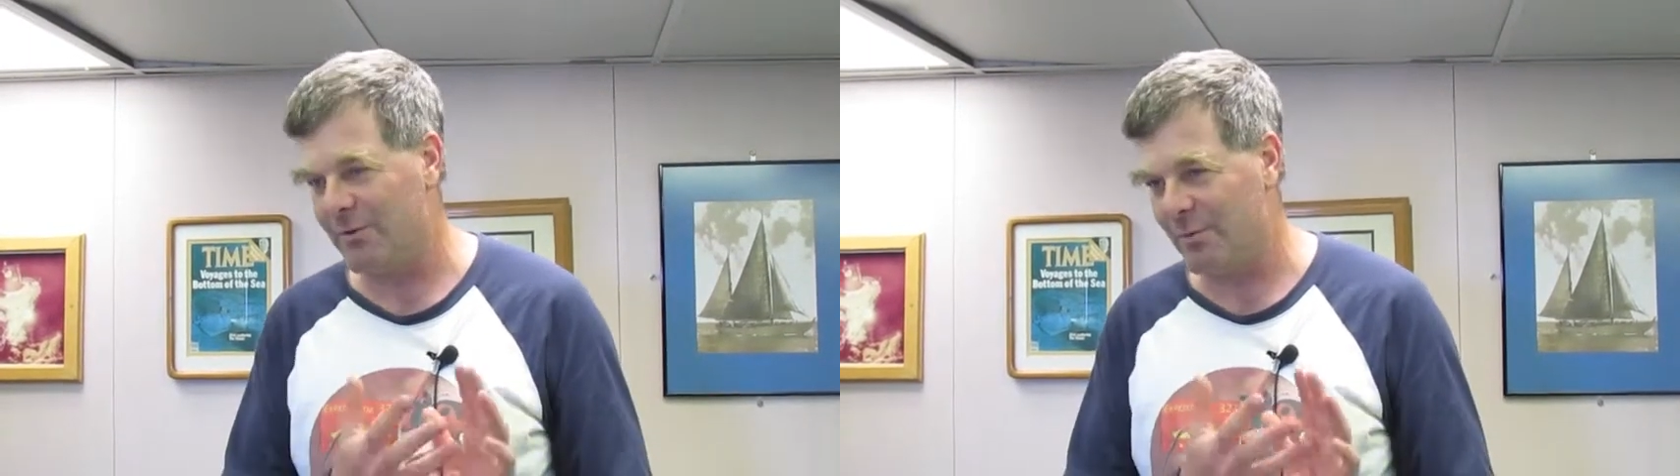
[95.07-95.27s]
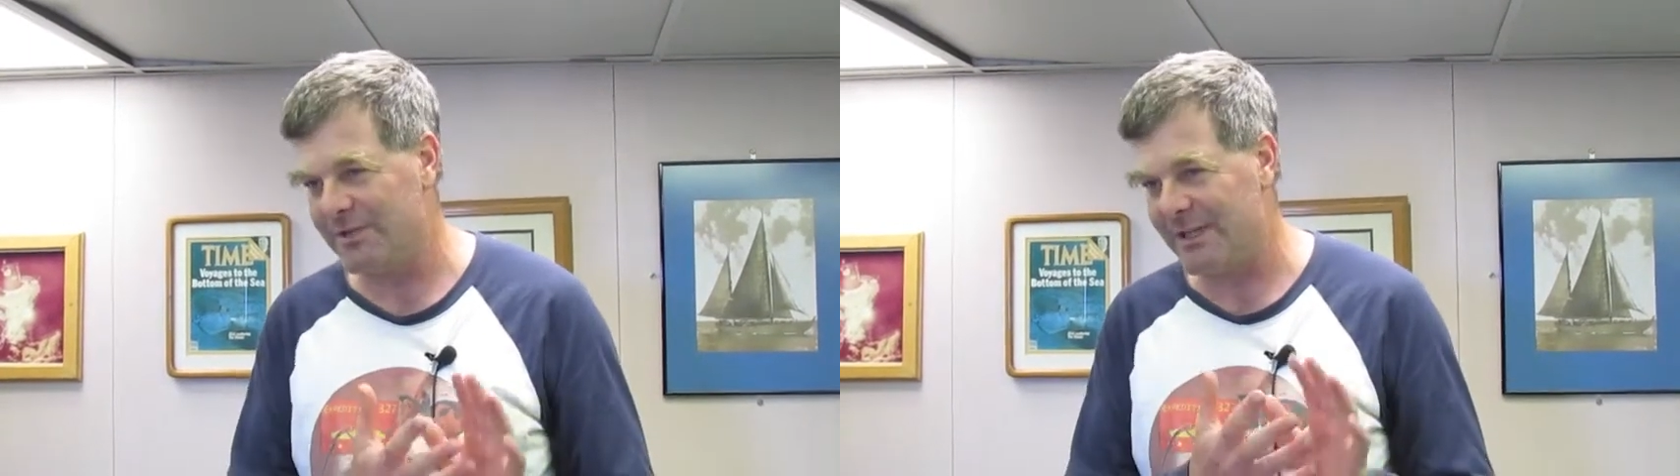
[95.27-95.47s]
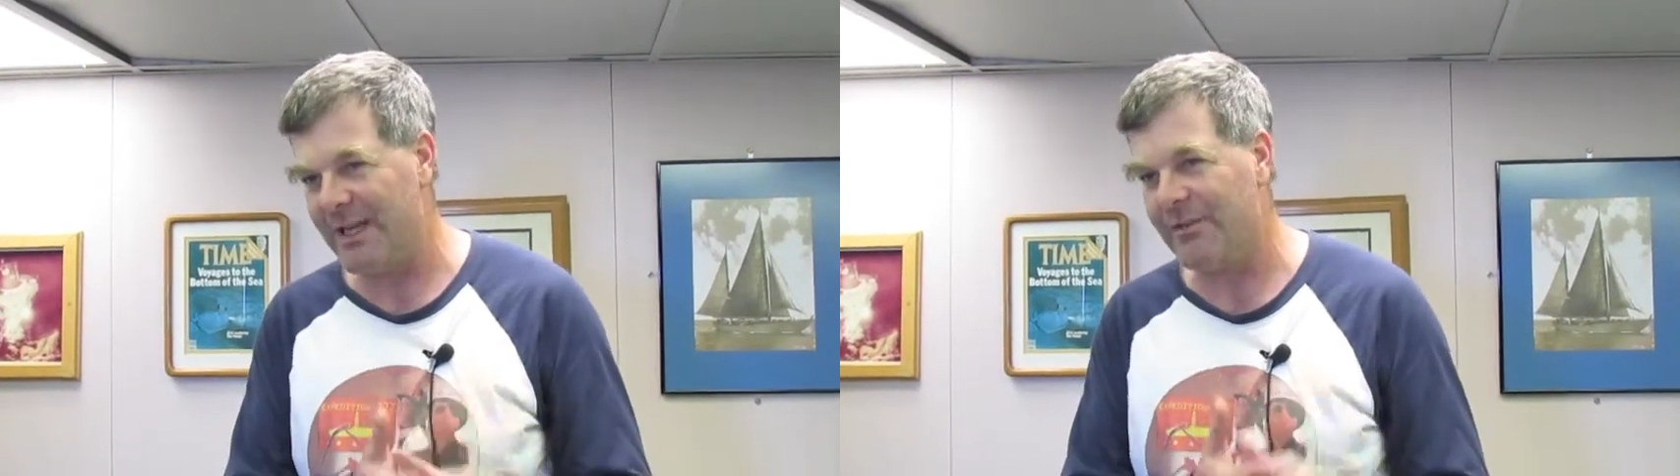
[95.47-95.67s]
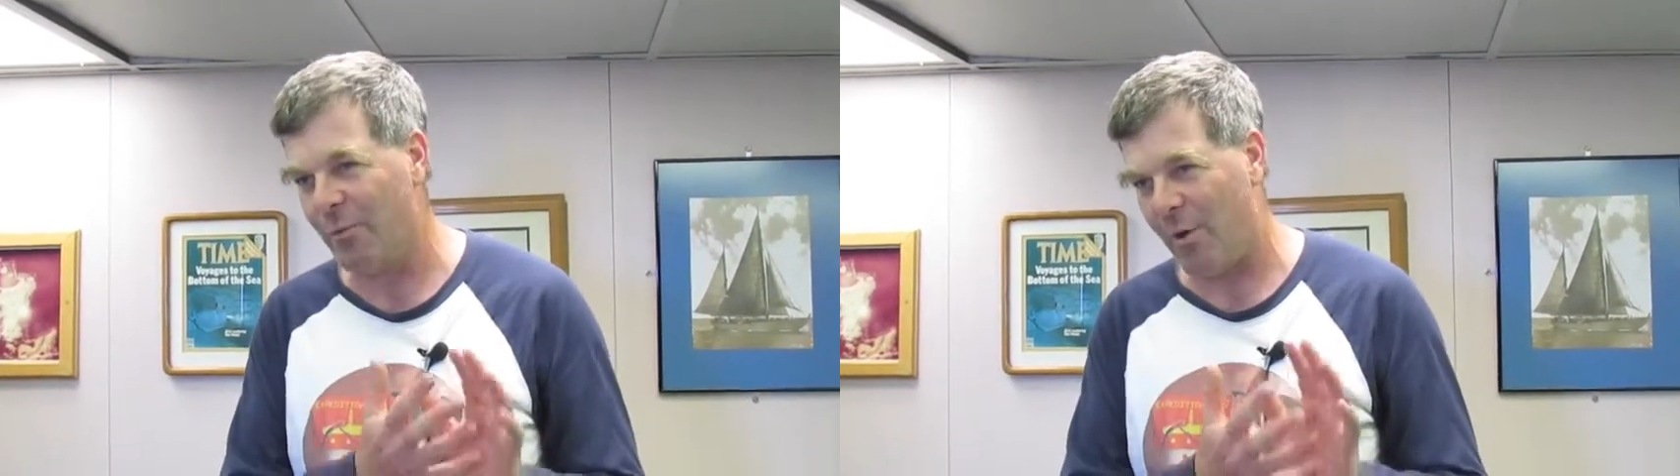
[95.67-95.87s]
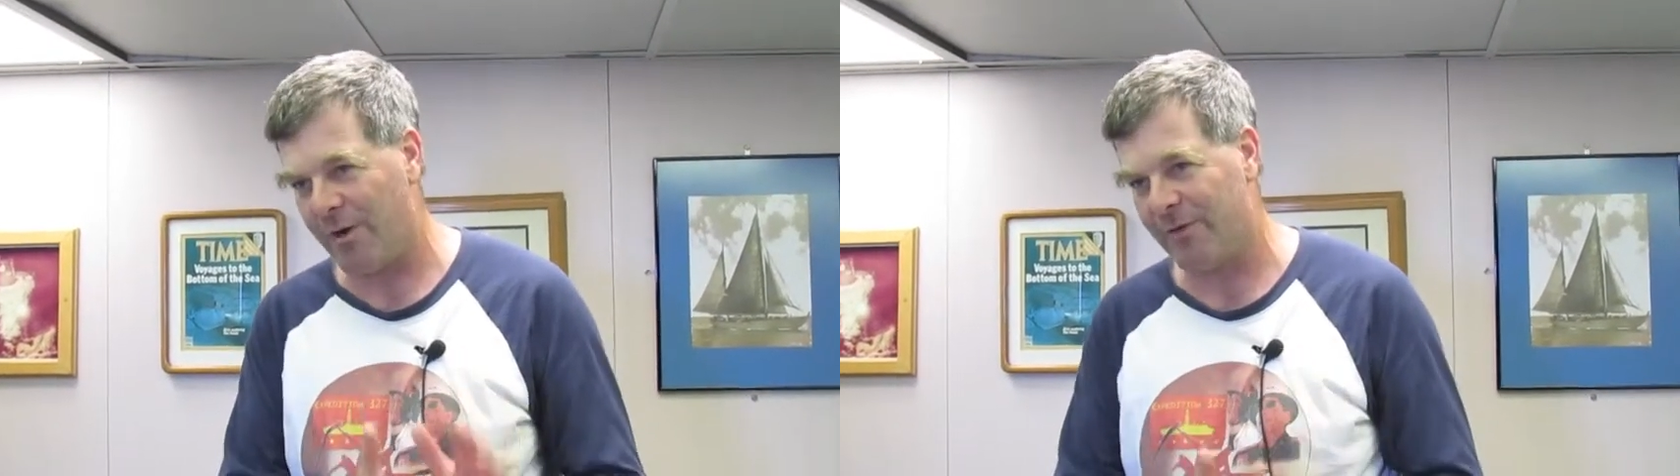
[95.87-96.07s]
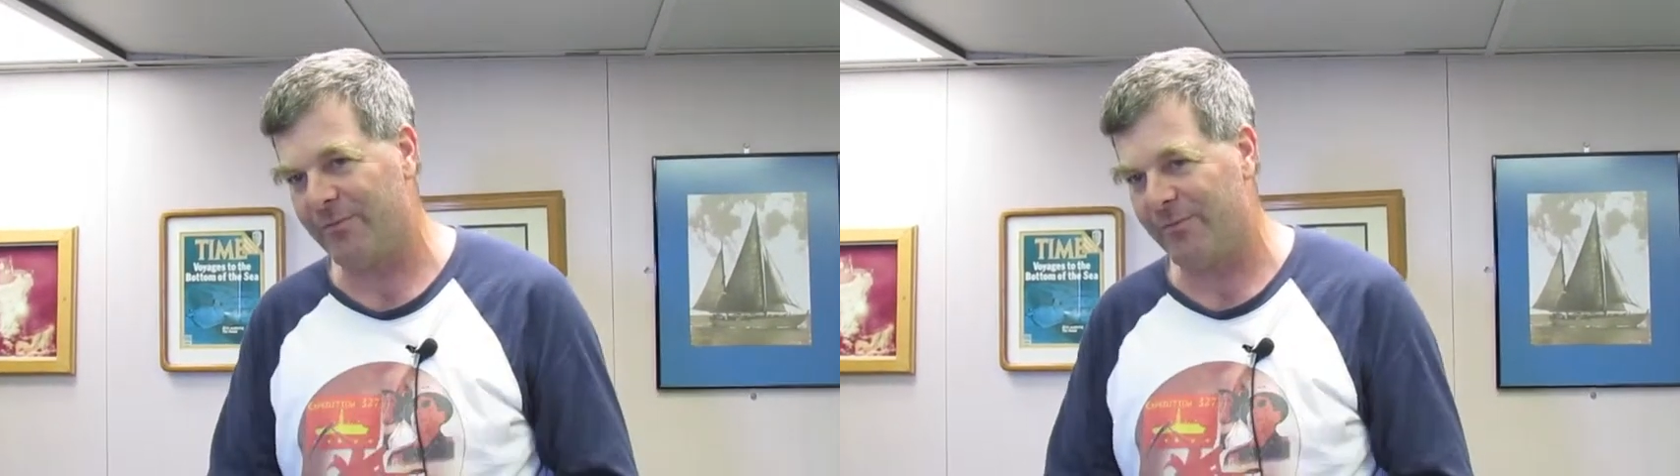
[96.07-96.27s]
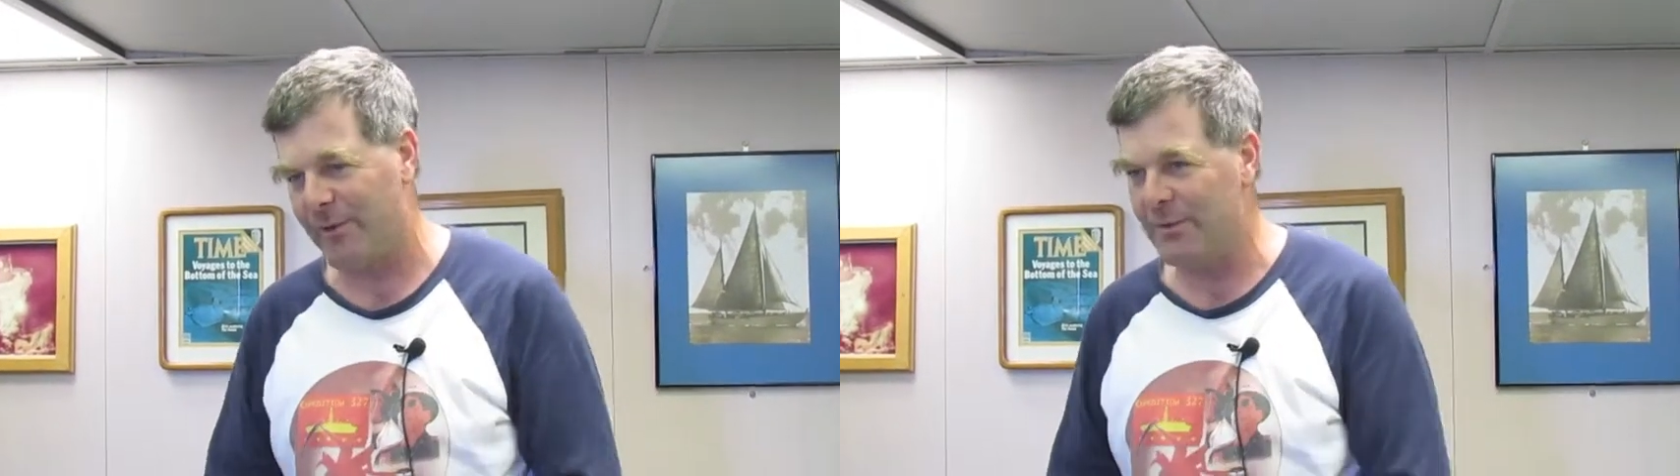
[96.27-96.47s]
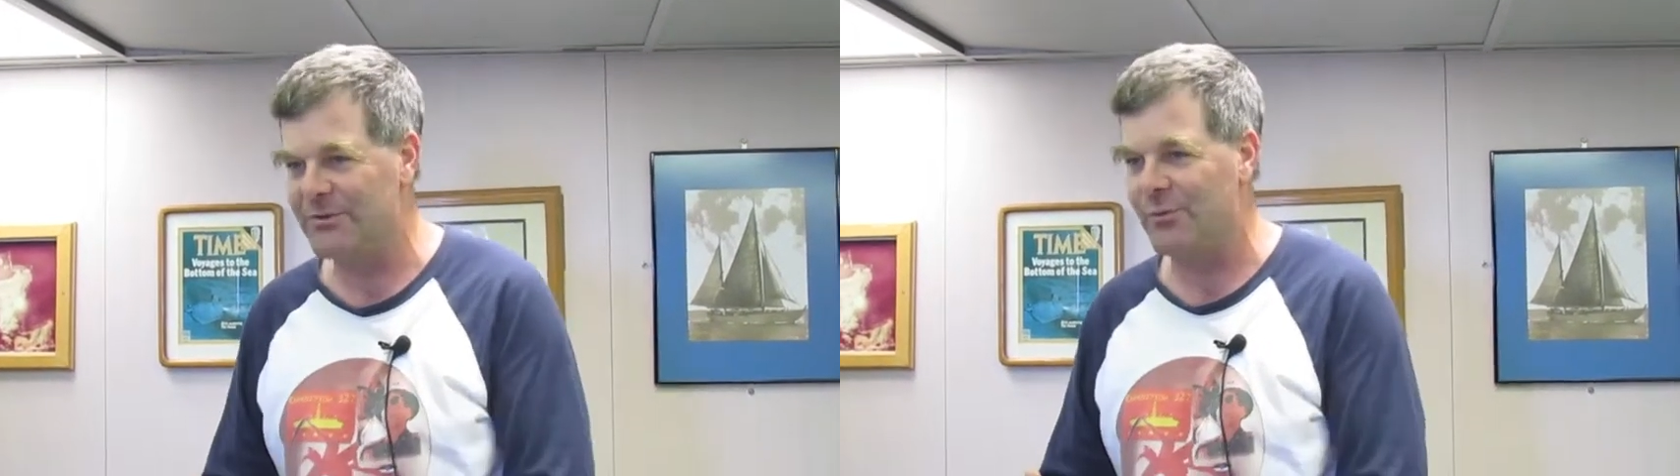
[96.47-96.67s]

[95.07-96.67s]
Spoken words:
once again, the water flows